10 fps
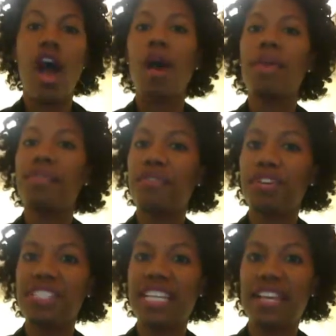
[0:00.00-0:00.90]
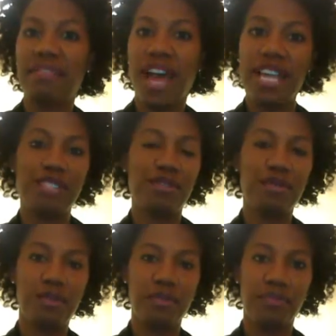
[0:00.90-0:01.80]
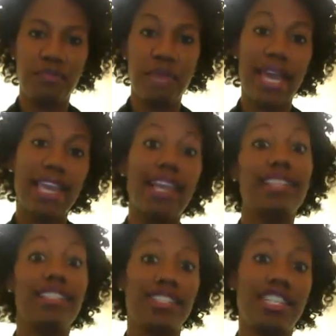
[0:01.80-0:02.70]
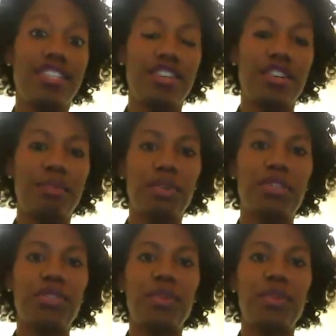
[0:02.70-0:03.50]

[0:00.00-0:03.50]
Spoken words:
On my first day of high school, my English teacher, Mr.